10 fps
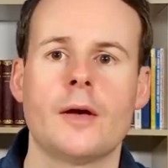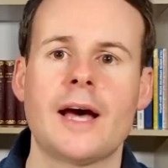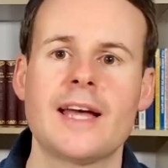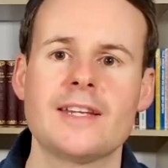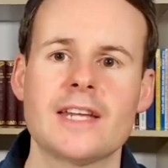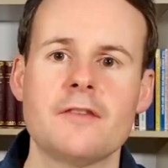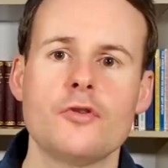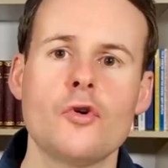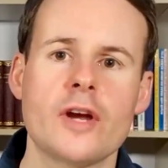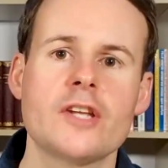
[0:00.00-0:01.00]
And if
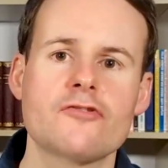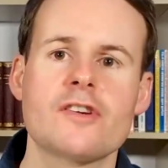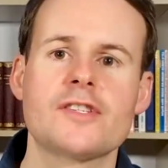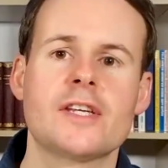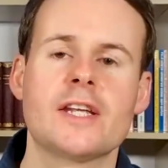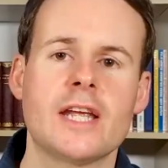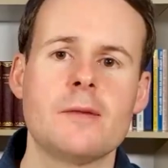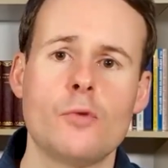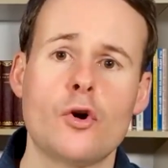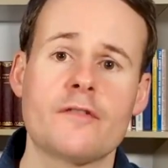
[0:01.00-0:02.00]
you're interested in
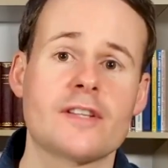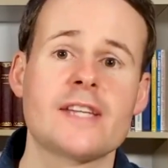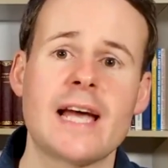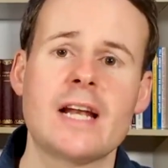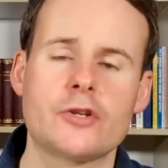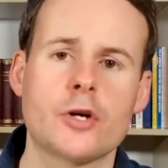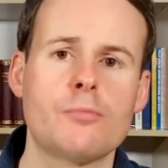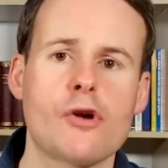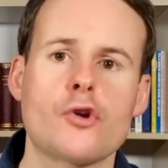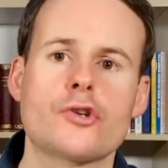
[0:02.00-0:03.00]
more of a tailored
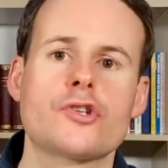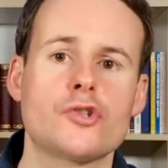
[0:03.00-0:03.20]
approach